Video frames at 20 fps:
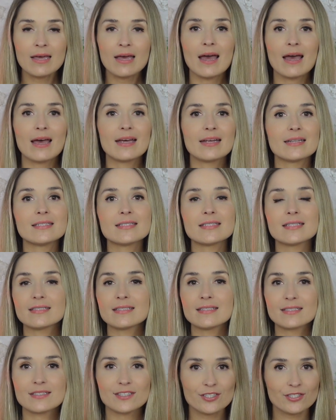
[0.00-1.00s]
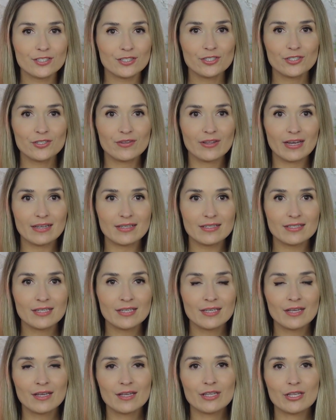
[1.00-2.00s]
And in addition to that,
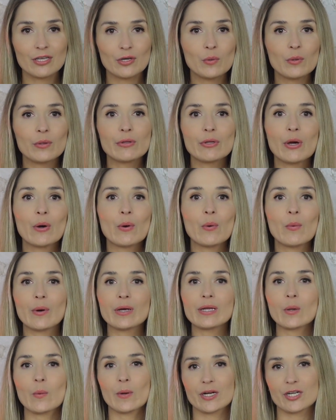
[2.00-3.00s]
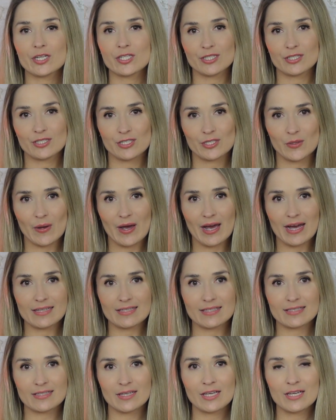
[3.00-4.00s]
you will know what questions to
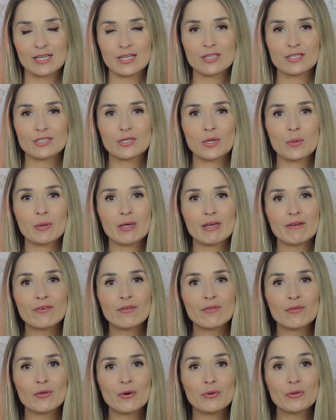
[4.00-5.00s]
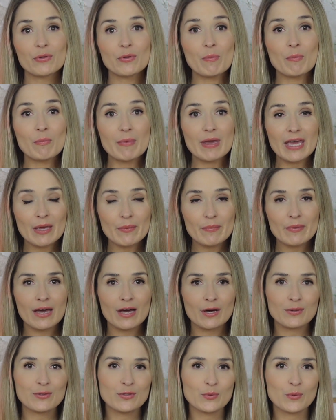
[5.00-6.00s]
ask. So even though you may be
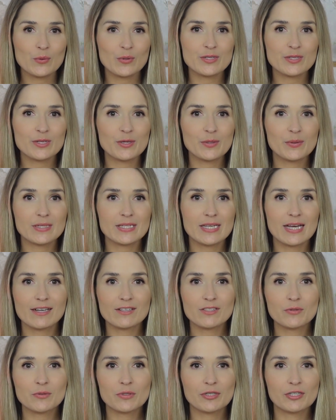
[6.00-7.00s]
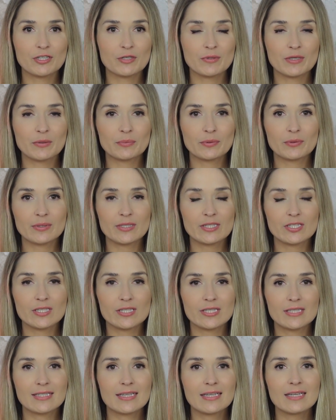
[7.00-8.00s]
outsourcing your tax return
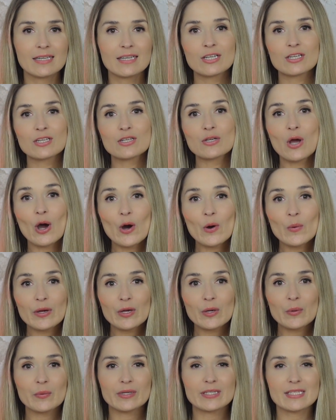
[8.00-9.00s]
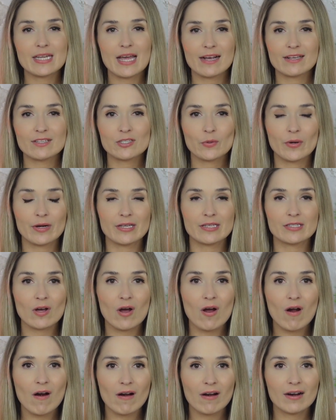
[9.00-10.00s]
preparation, knowing what tax credits
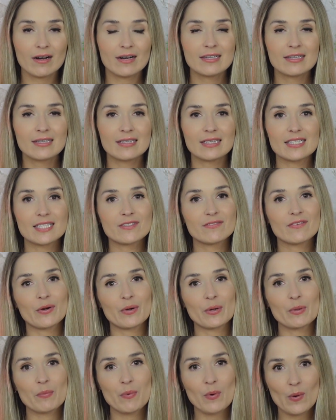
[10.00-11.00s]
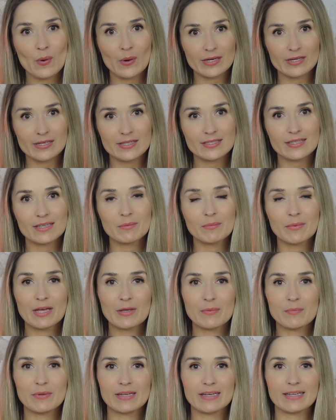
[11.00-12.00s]
are is very important in my
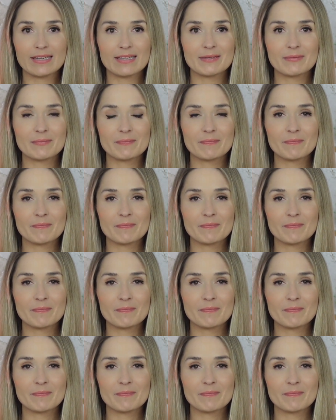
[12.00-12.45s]
opinion.